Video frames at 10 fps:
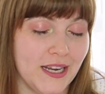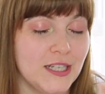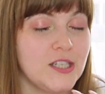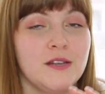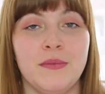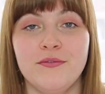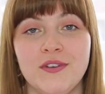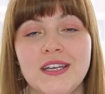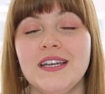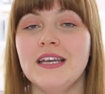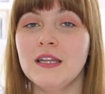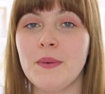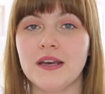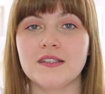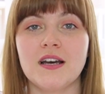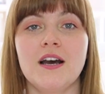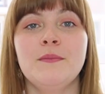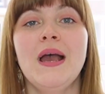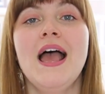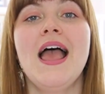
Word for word: I just did my feet in the bathtub